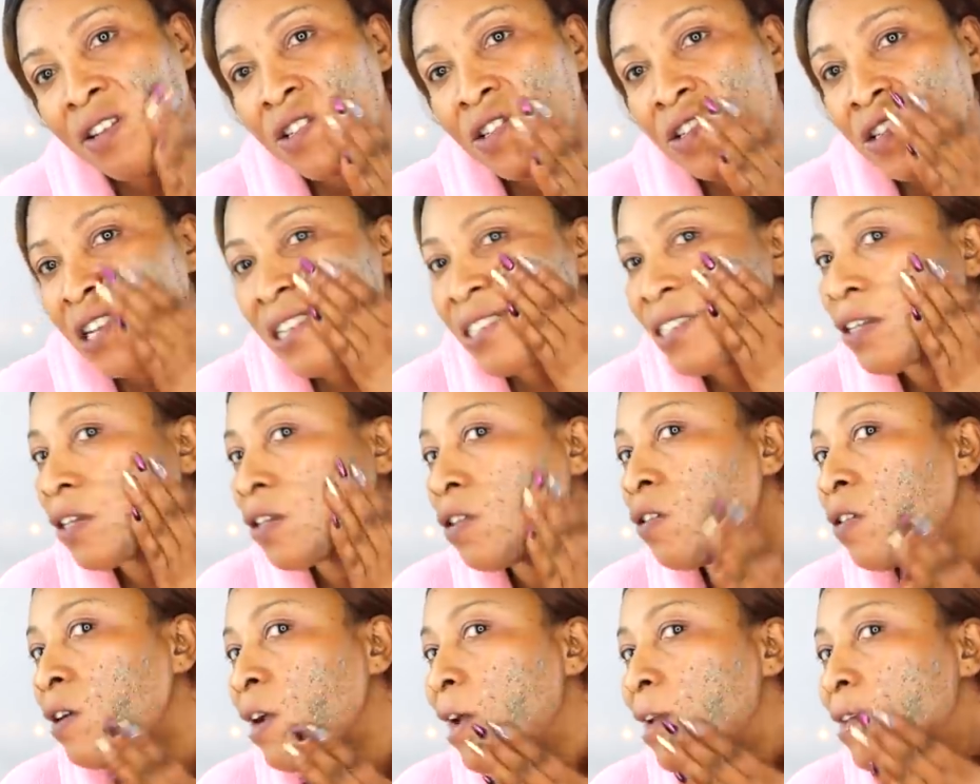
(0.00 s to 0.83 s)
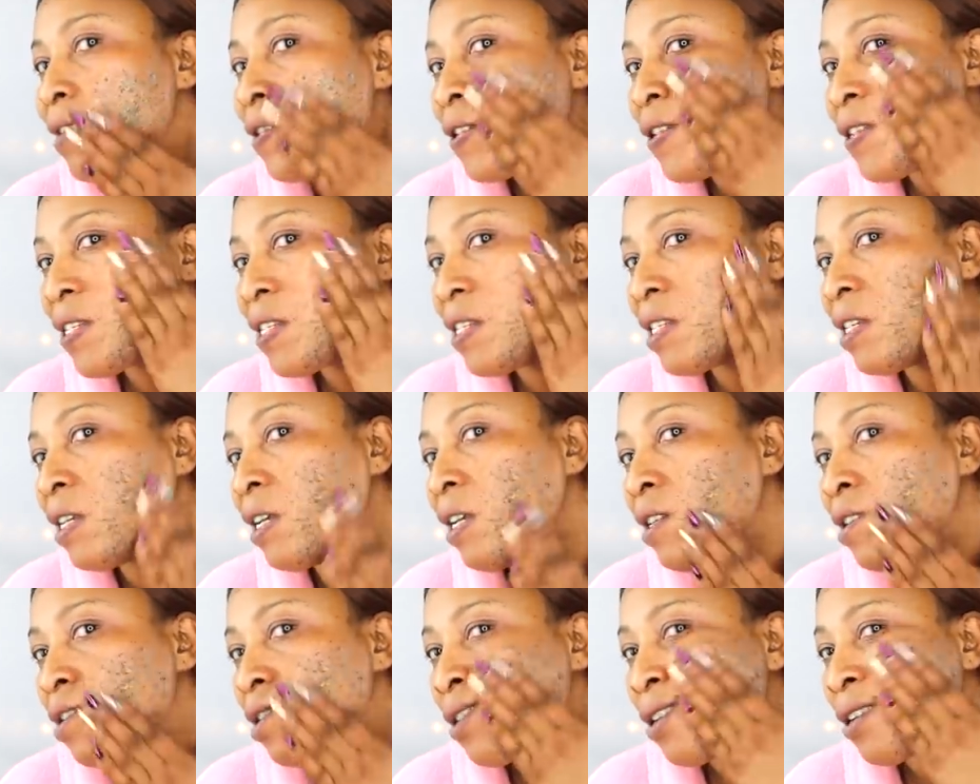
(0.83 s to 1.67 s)
just so you guys could see
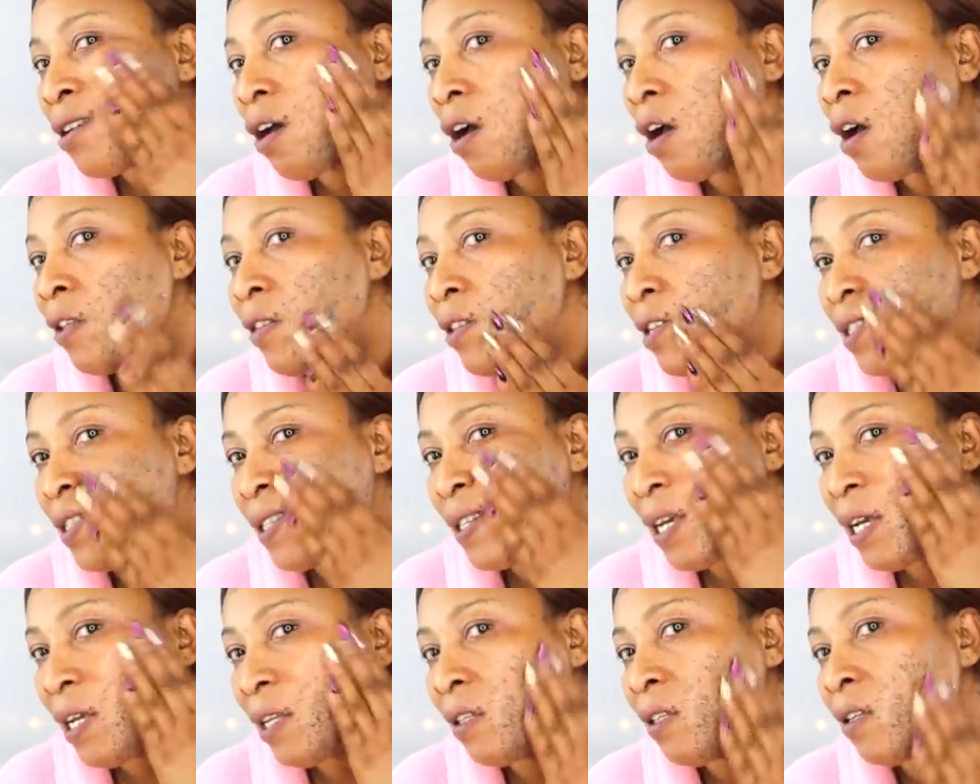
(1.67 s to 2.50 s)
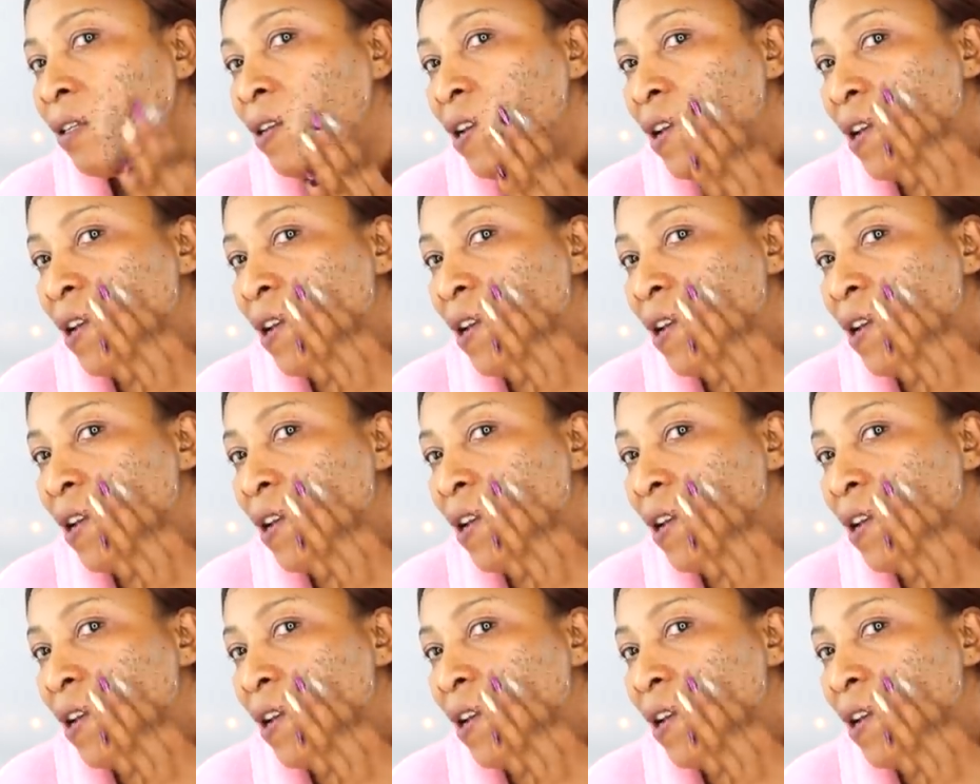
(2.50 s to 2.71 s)
it on the skin.